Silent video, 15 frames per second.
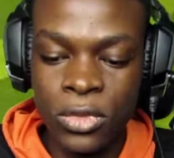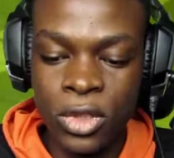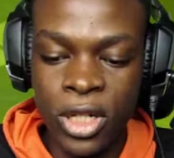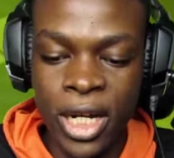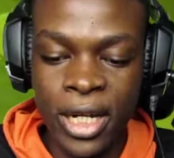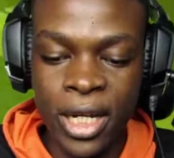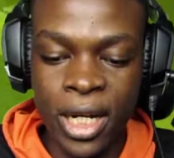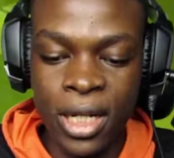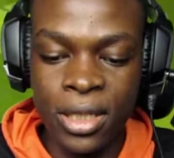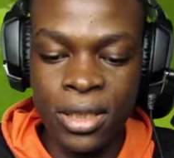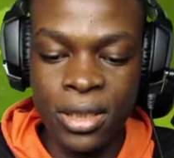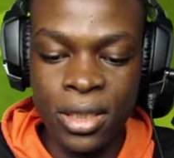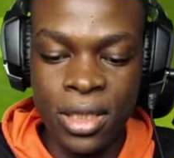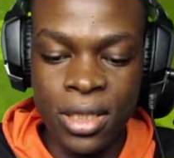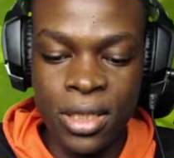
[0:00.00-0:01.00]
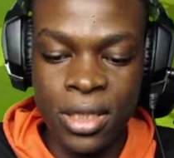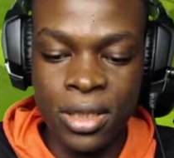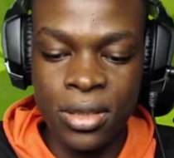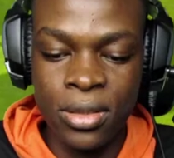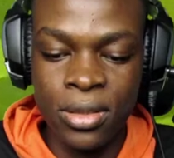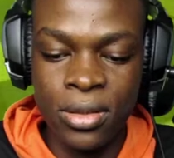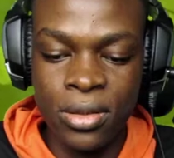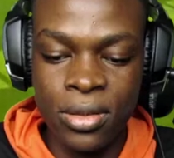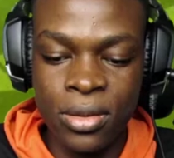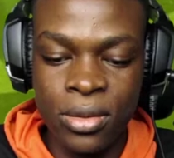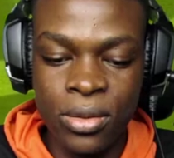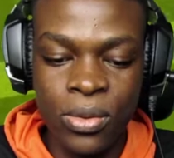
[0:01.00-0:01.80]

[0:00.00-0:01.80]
Rijkaard, easy.